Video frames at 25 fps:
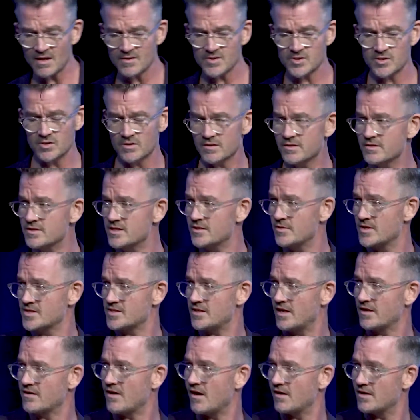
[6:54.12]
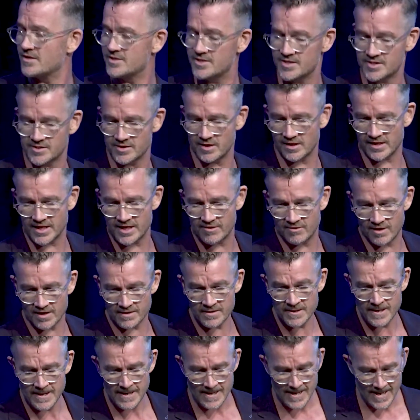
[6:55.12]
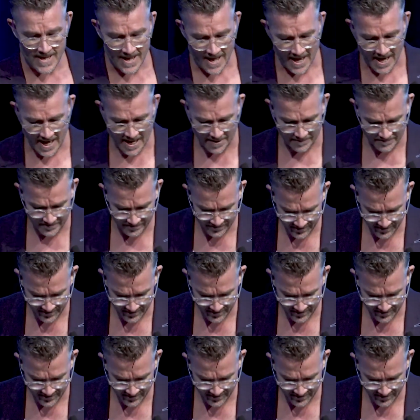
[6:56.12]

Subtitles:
was talking to a psychologist earlier on, and